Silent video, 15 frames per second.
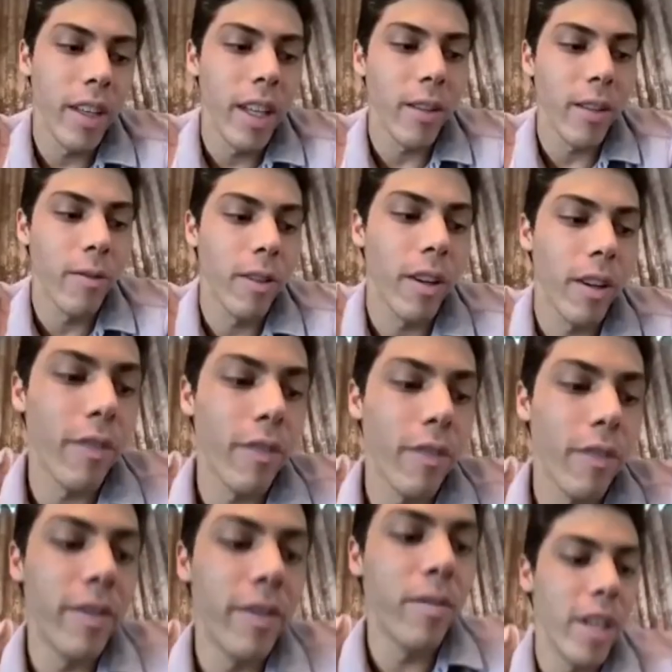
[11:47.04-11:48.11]
we all feel
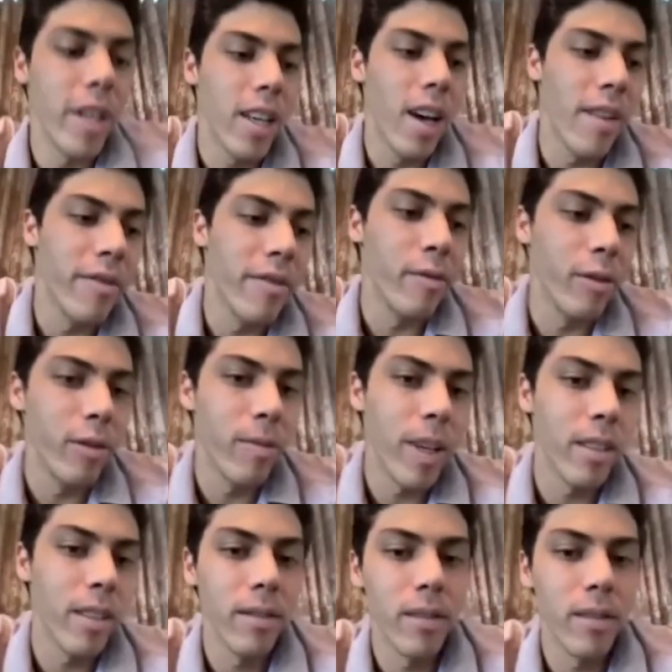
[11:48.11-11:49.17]
pretty comfortable
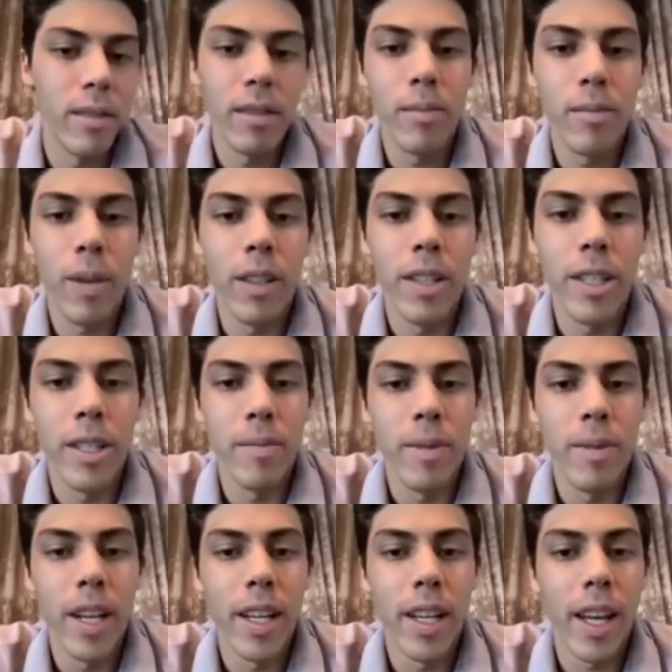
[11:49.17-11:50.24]
about
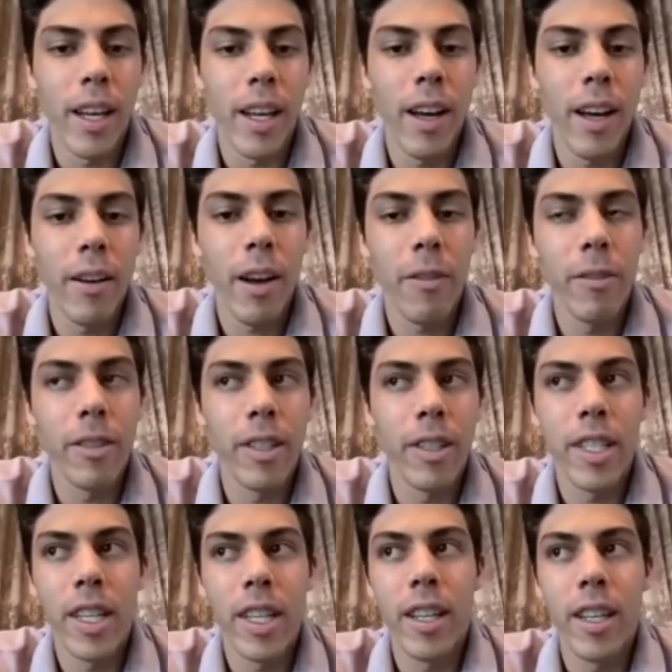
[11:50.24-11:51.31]
participating. I, I, I wouldn't
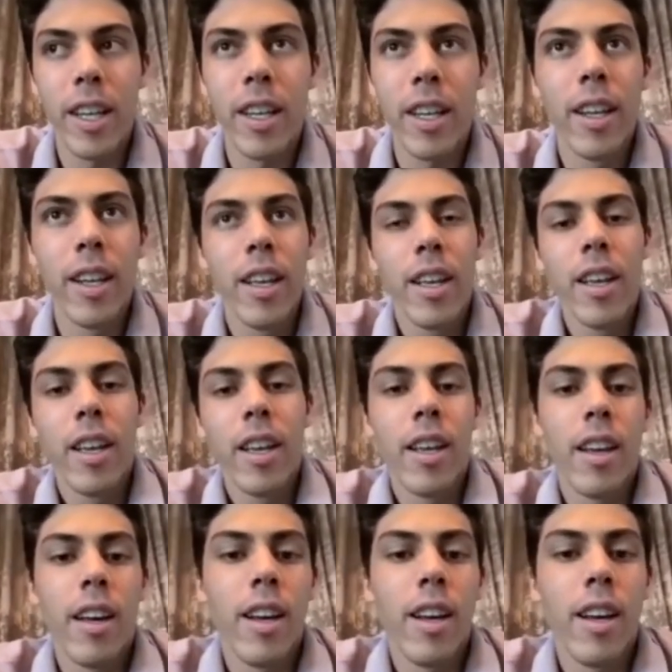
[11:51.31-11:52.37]
say that
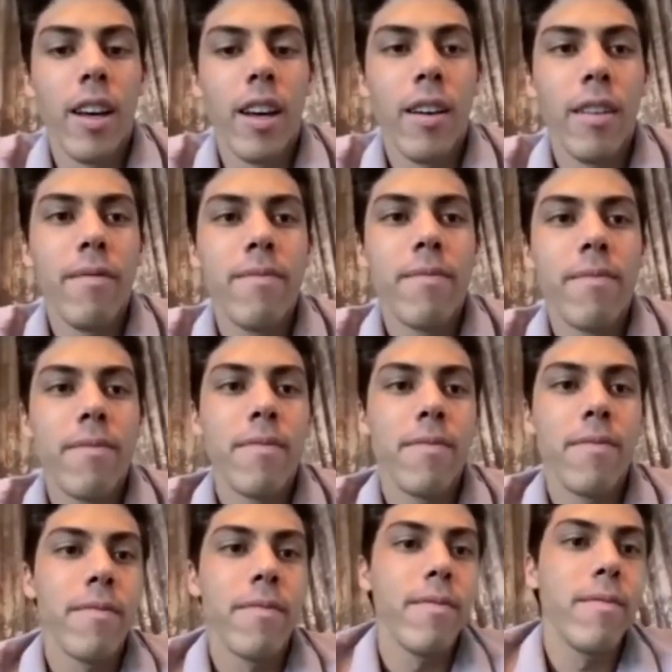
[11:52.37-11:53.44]
um,
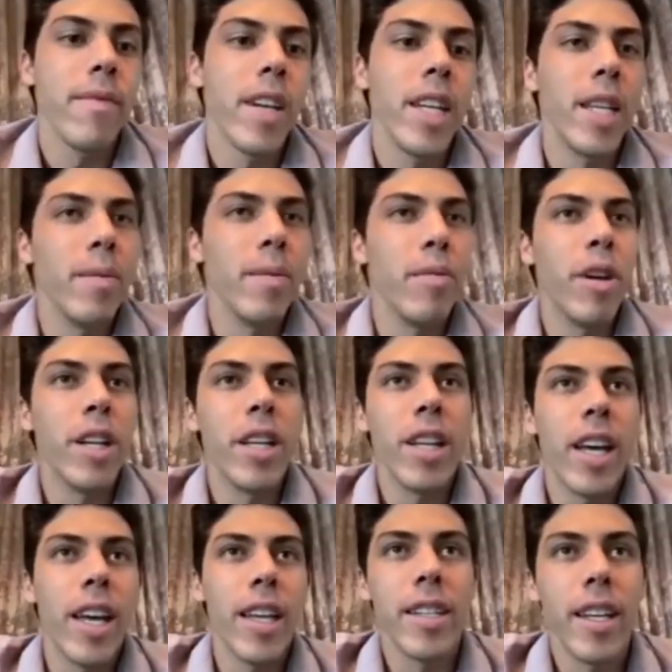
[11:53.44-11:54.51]
anybody
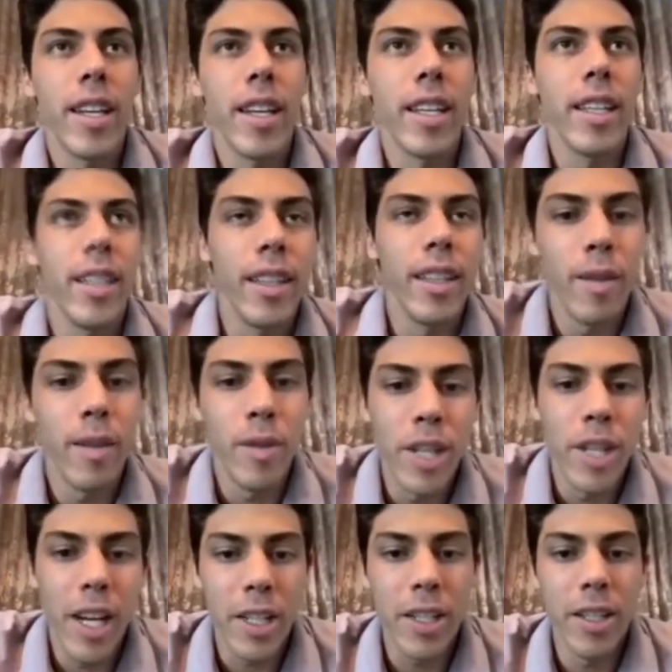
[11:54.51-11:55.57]
has any
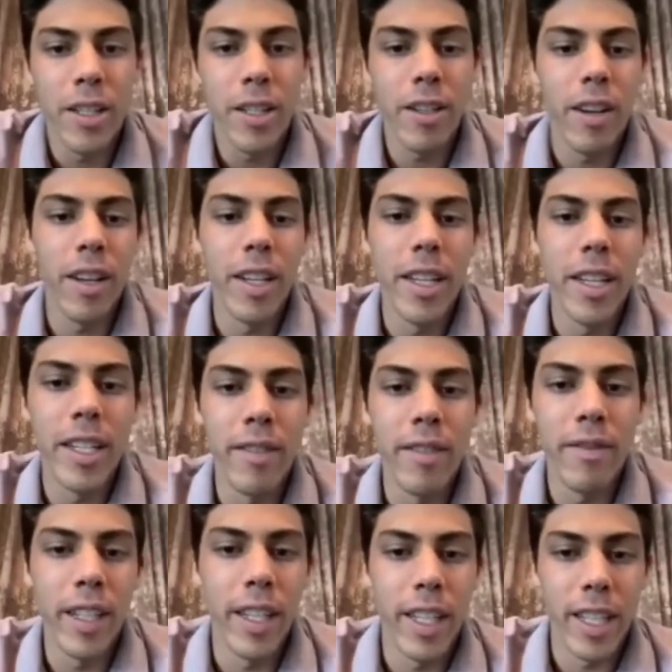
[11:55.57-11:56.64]
objections or uneasy
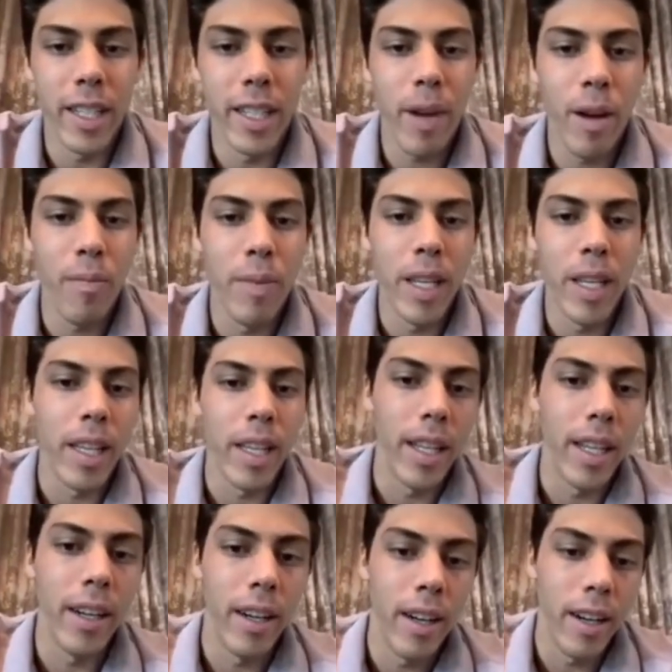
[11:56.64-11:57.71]
feelings about being
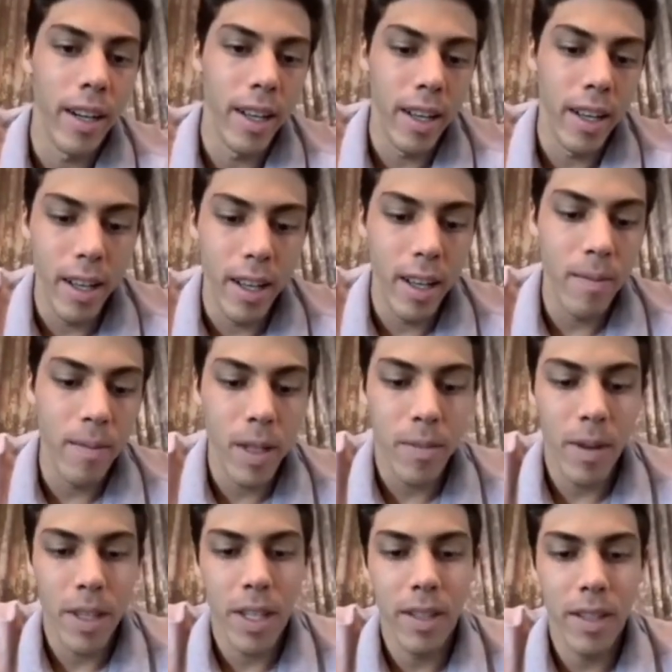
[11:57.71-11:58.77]
here, um,
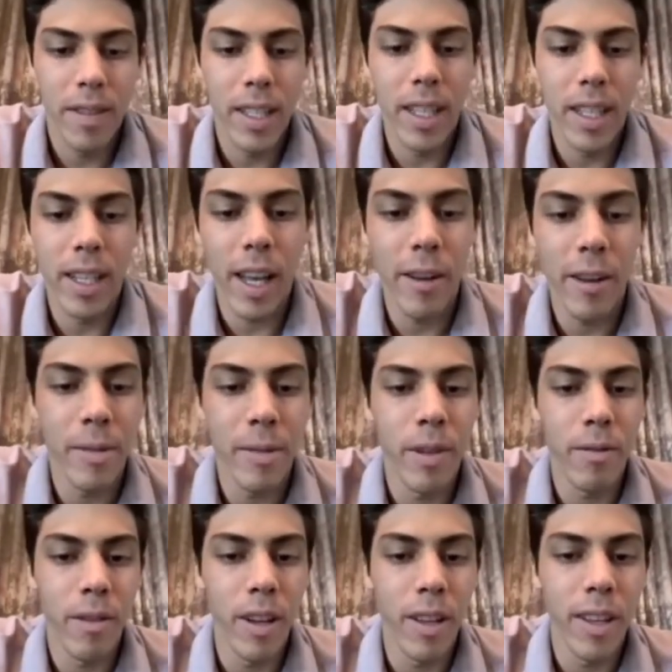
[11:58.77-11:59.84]
especially seeing how it's
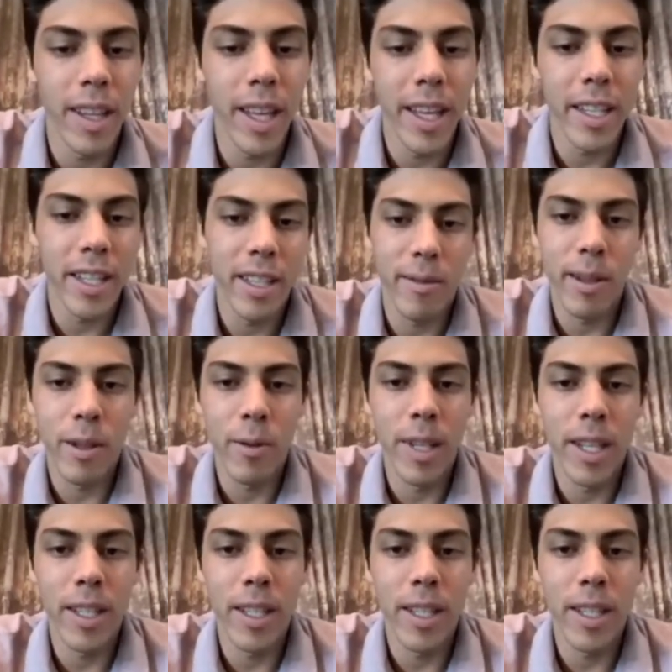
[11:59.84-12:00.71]
been run the last three weeks.